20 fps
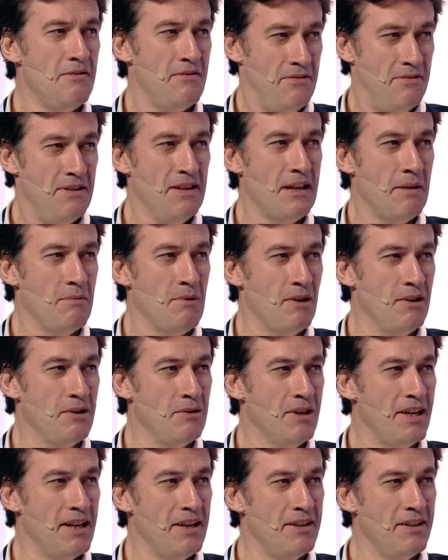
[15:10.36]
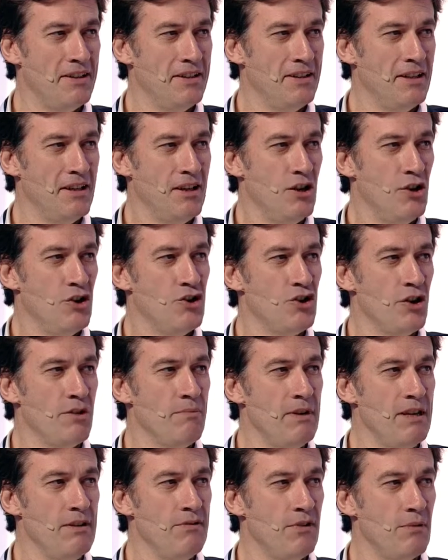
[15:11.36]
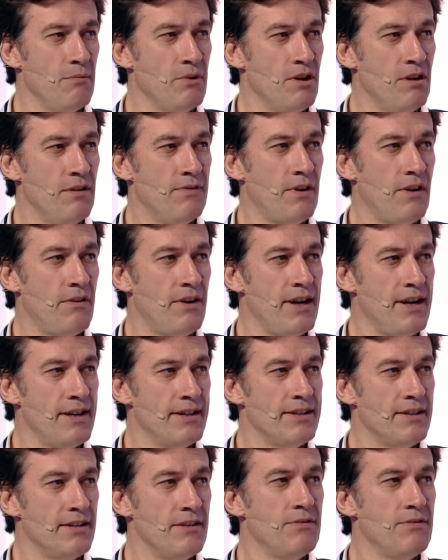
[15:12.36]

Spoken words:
thinkable to get a joint bid from Gulf areas